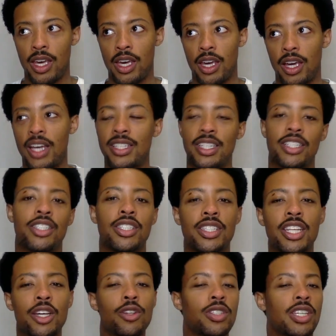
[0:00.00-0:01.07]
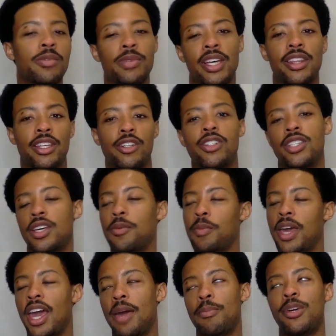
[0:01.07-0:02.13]
because it still seems like there's some
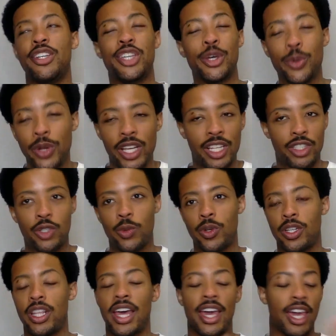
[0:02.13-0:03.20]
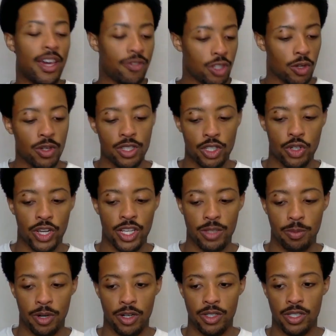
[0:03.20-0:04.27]
ambiguity towards that. If Tony's a trans
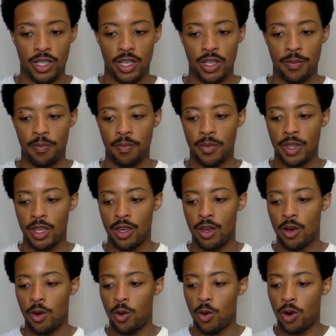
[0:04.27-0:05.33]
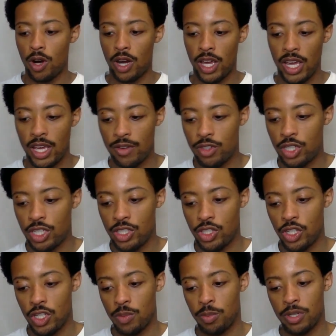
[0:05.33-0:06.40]
person, or if she's
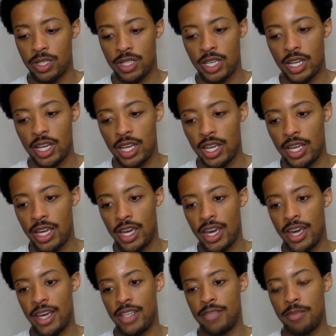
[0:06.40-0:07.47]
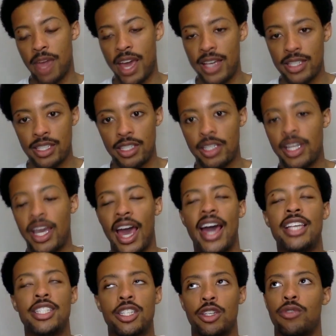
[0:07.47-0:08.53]
just presenting as masculine, like I
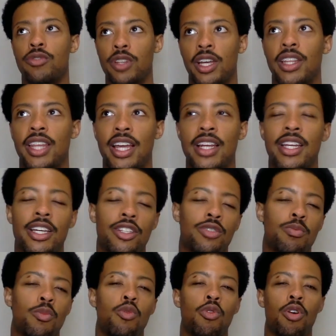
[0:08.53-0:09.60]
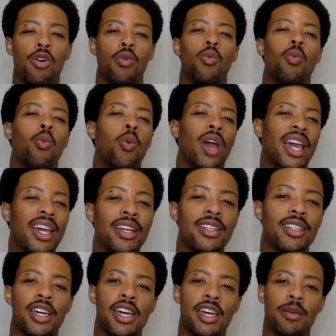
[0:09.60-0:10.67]
still feel like that needs more weight
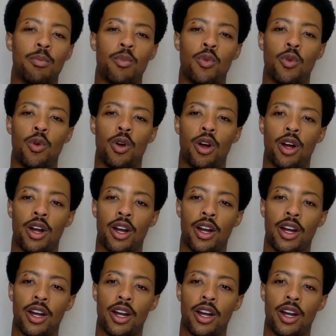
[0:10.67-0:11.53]
and more